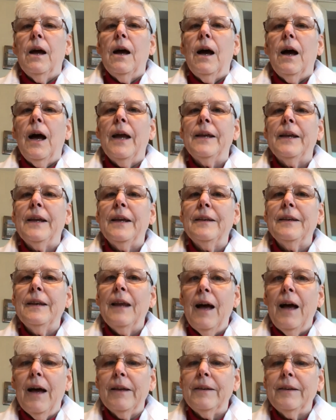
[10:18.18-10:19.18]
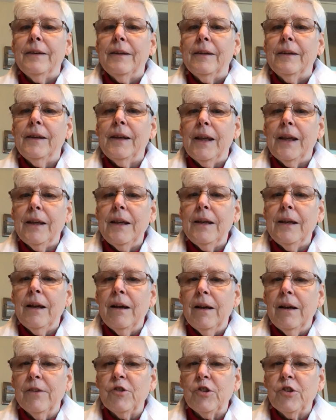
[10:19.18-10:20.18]
I cannot, in any
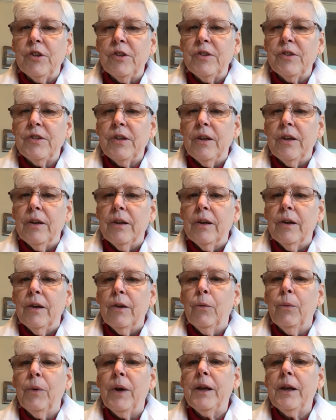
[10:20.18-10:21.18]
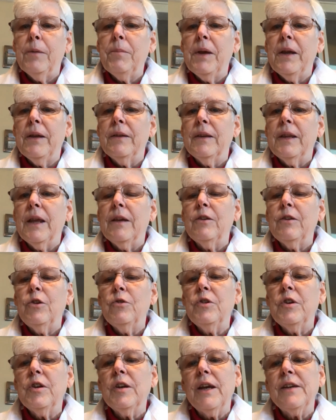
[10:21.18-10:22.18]
conscience, recommend that
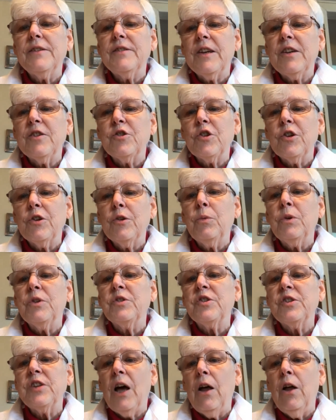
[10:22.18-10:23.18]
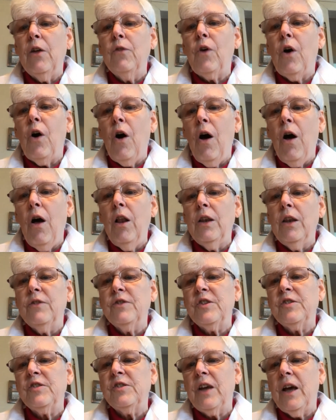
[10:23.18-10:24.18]
unionization will solve all of
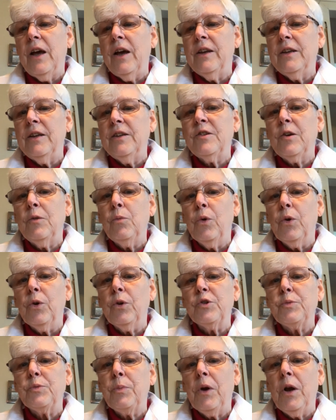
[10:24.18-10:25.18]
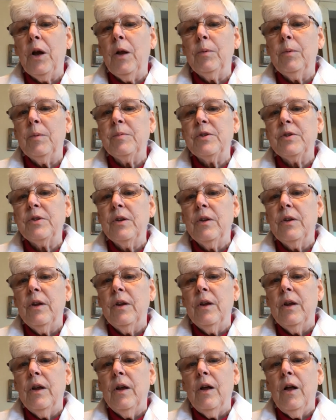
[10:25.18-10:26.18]
society's and workers' problems,
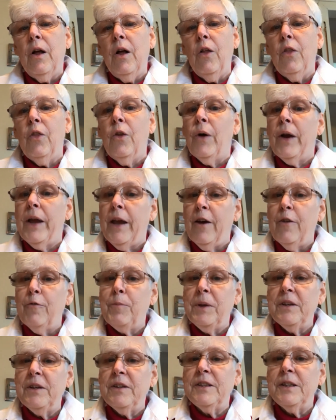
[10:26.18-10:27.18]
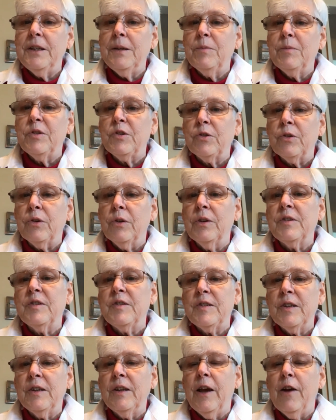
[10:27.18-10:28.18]
although I have been a Teamster and
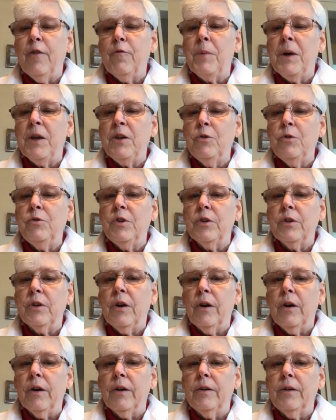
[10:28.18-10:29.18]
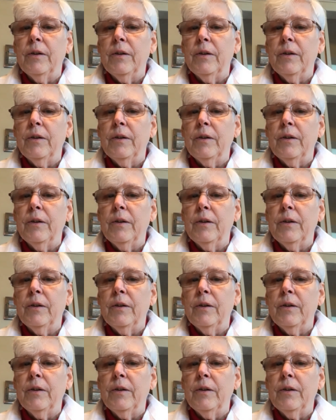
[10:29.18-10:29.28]
still have my union card.